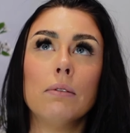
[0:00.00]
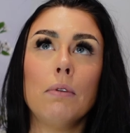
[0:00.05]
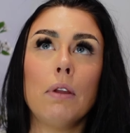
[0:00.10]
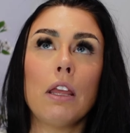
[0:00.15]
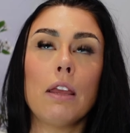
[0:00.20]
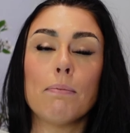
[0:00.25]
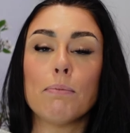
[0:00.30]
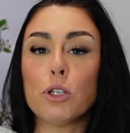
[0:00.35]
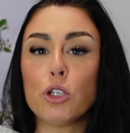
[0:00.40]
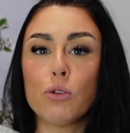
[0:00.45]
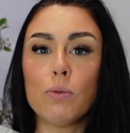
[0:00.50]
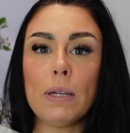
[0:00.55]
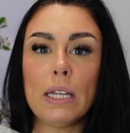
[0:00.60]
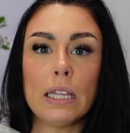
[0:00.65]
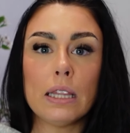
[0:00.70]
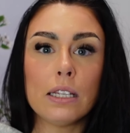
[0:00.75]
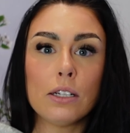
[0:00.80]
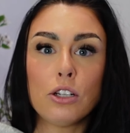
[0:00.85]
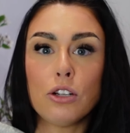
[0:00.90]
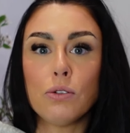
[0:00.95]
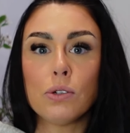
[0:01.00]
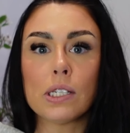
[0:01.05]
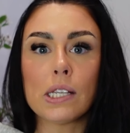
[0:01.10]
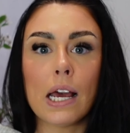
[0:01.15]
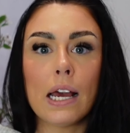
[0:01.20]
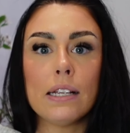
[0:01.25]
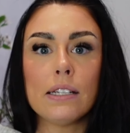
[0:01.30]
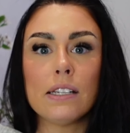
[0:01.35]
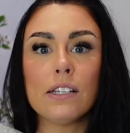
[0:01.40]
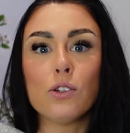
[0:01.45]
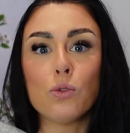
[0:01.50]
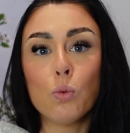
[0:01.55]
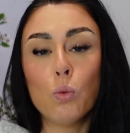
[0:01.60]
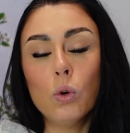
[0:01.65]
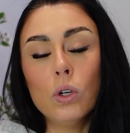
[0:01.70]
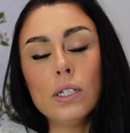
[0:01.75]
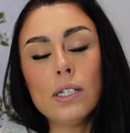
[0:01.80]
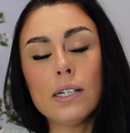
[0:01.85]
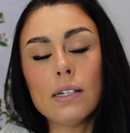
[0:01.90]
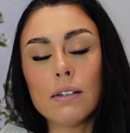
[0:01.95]
in between the two sizes,
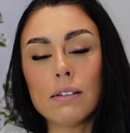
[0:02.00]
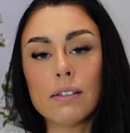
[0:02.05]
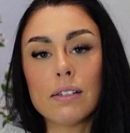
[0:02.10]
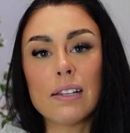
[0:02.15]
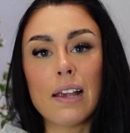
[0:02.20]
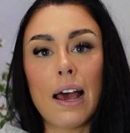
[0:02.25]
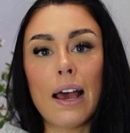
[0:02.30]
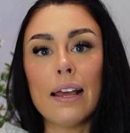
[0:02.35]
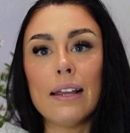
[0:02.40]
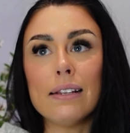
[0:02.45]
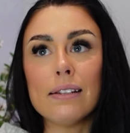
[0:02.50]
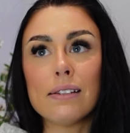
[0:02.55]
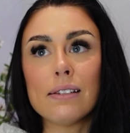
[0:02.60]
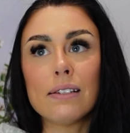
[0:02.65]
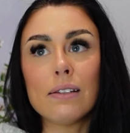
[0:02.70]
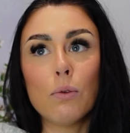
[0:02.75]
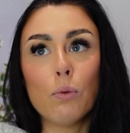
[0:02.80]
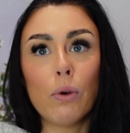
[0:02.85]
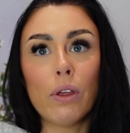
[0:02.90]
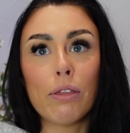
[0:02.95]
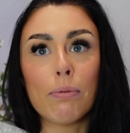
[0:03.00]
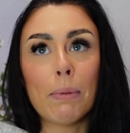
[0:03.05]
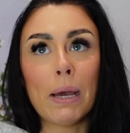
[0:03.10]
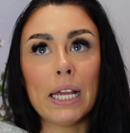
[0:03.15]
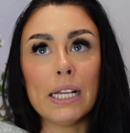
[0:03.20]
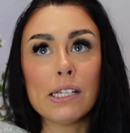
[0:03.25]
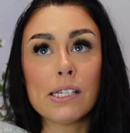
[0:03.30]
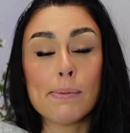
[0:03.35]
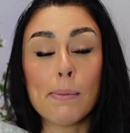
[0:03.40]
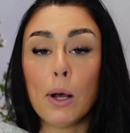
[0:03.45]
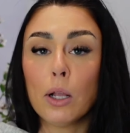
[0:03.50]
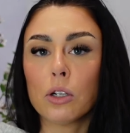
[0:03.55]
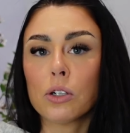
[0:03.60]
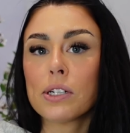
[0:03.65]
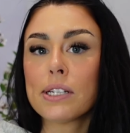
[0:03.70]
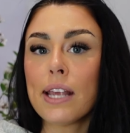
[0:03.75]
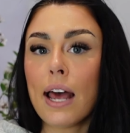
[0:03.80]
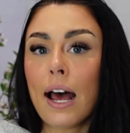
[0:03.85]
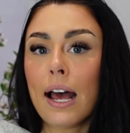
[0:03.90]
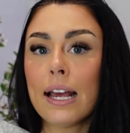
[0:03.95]
would size with my smaller
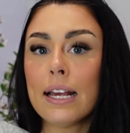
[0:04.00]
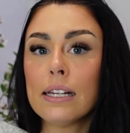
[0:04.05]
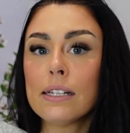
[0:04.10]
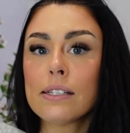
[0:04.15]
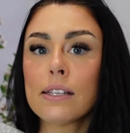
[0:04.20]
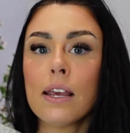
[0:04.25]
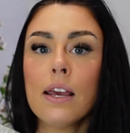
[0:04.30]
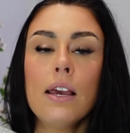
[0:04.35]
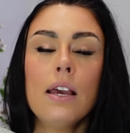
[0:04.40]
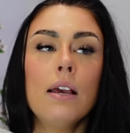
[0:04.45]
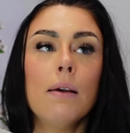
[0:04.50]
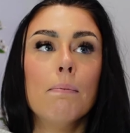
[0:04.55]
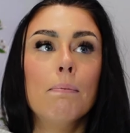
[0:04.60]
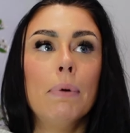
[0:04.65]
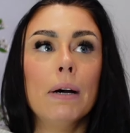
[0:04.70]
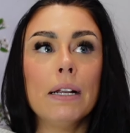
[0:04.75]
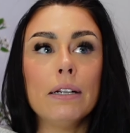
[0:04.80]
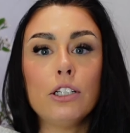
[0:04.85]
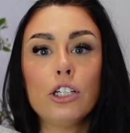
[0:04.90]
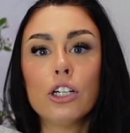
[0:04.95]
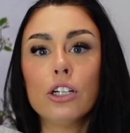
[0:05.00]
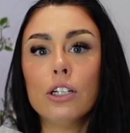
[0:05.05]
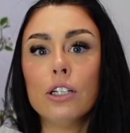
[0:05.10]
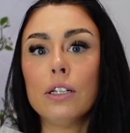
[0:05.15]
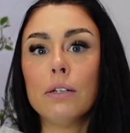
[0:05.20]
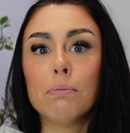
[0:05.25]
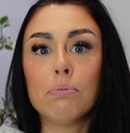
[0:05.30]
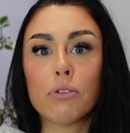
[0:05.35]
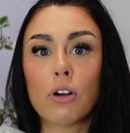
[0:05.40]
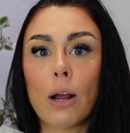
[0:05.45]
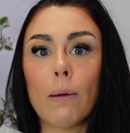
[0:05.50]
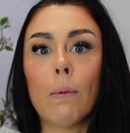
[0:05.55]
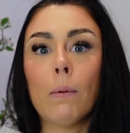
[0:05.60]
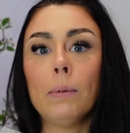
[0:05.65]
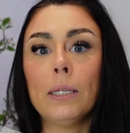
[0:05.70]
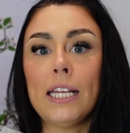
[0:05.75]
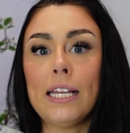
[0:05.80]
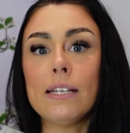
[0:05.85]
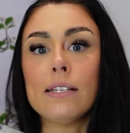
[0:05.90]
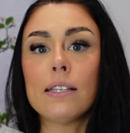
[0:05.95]
size, but could
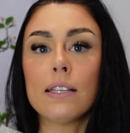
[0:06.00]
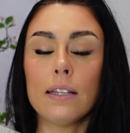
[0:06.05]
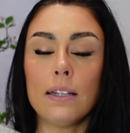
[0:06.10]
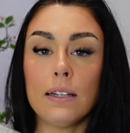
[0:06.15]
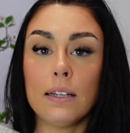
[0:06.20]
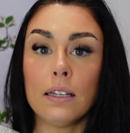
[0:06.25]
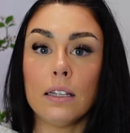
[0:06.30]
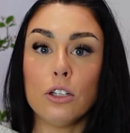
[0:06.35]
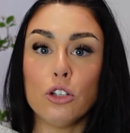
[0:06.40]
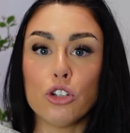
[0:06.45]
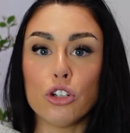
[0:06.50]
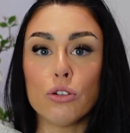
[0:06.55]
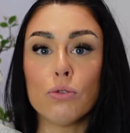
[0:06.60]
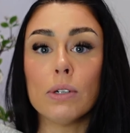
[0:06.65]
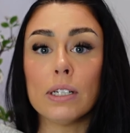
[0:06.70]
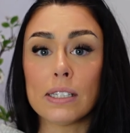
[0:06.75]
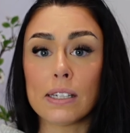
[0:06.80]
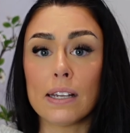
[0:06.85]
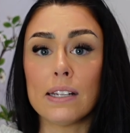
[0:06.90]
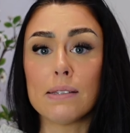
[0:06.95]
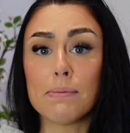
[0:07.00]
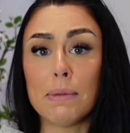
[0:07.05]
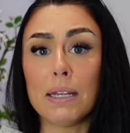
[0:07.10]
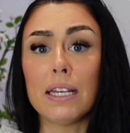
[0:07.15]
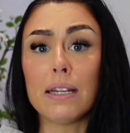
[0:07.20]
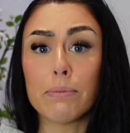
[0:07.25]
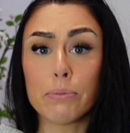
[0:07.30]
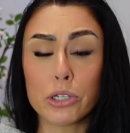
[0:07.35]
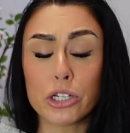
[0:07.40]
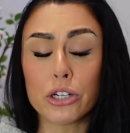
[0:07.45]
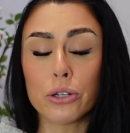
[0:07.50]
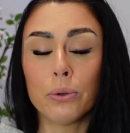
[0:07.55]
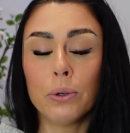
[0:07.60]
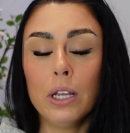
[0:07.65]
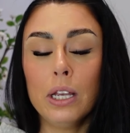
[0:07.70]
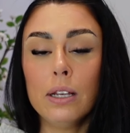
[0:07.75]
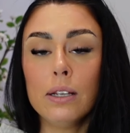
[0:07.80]
probably easily do a size medium too.